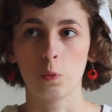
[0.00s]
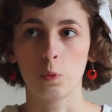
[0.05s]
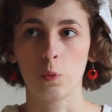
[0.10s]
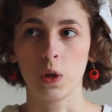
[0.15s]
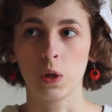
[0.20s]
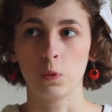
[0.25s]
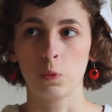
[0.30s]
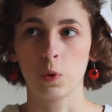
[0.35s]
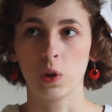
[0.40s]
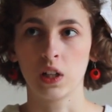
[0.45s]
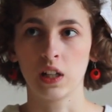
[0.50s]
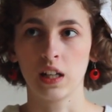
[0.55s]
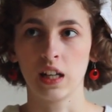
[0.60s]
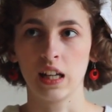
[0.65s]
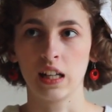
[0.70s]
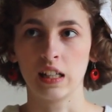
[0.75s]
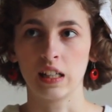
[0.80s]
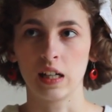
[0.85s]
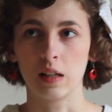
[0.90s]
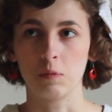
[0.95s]
we wouldn't
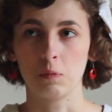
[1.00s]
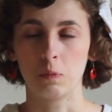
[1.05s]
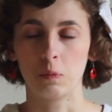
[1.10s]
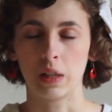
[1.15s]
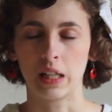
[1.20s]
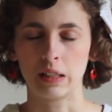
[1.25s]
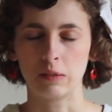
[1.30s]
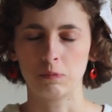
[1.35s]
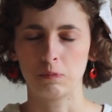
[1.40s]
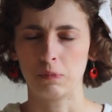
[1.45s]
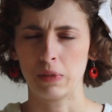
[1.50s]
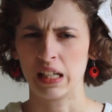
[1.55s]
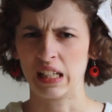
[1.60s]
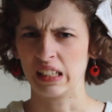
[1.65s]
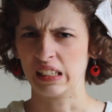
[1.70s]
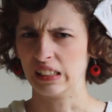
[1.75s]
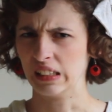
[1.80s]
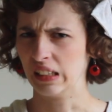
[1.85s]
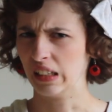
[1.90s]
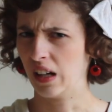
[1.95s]
end up like
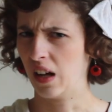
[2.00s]
being